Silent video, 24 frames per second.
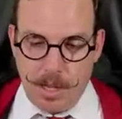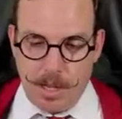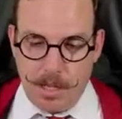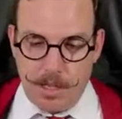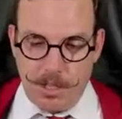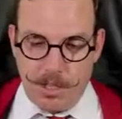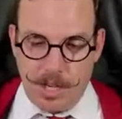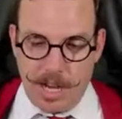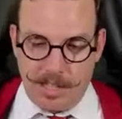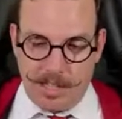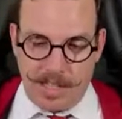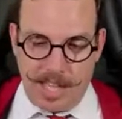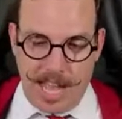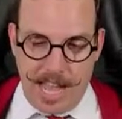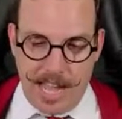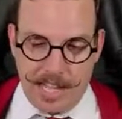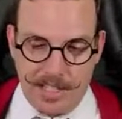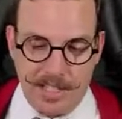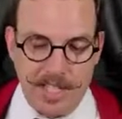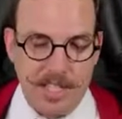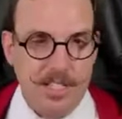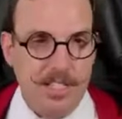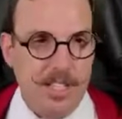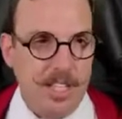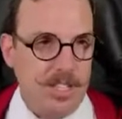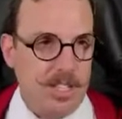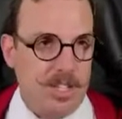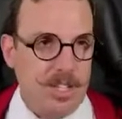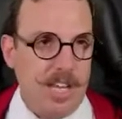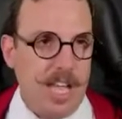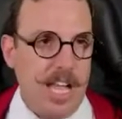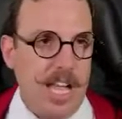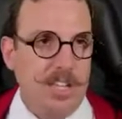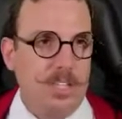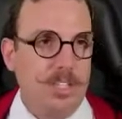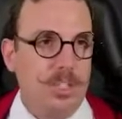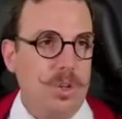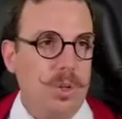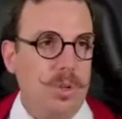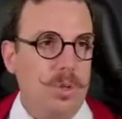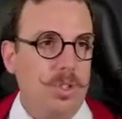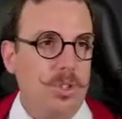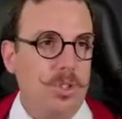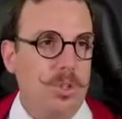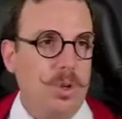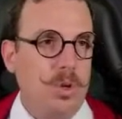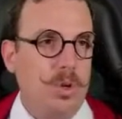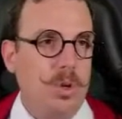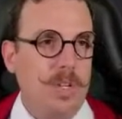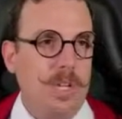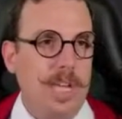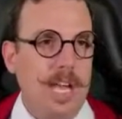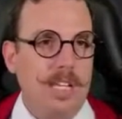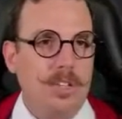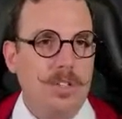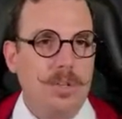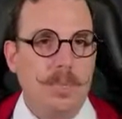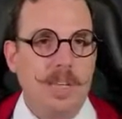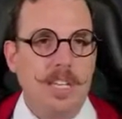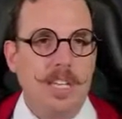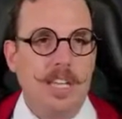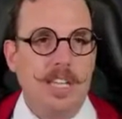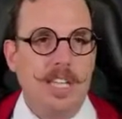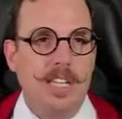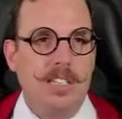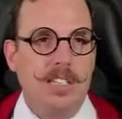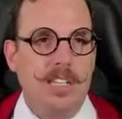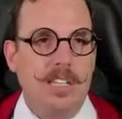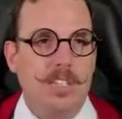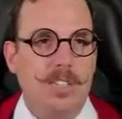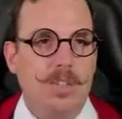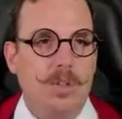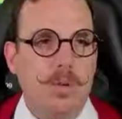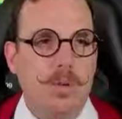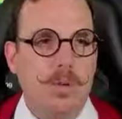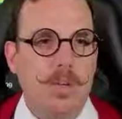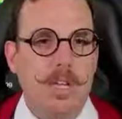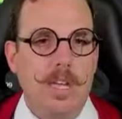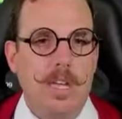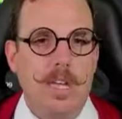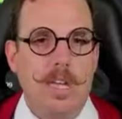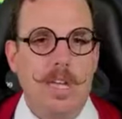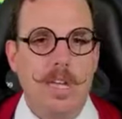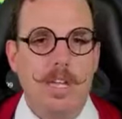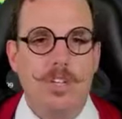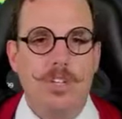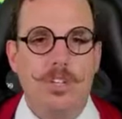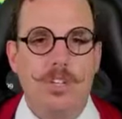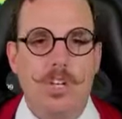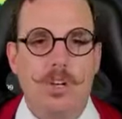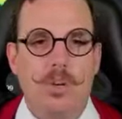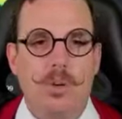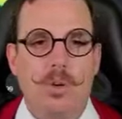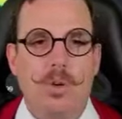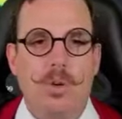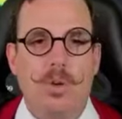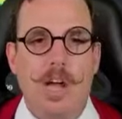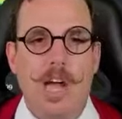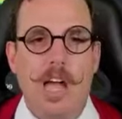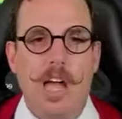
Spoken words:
Check the Axie extension. Yeah, so I mean, like I said, so in general,